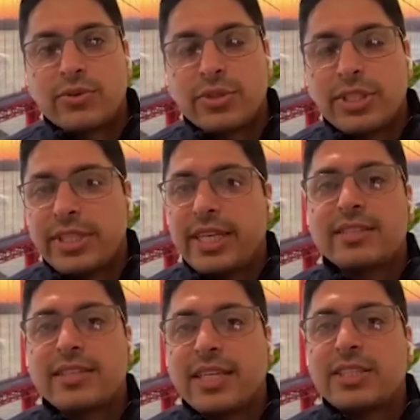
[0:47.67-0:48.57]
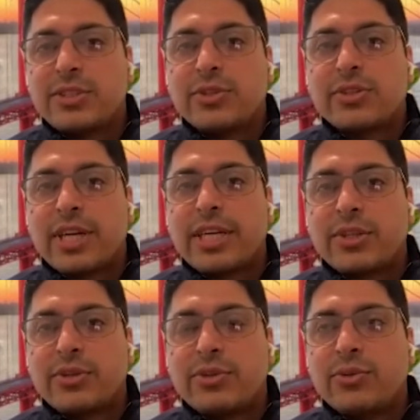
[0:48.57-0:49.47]
So in data science, you're
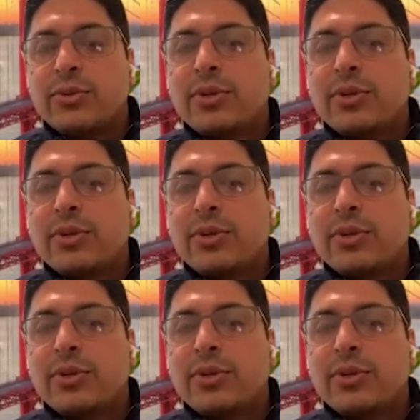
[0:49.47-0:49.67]
trying to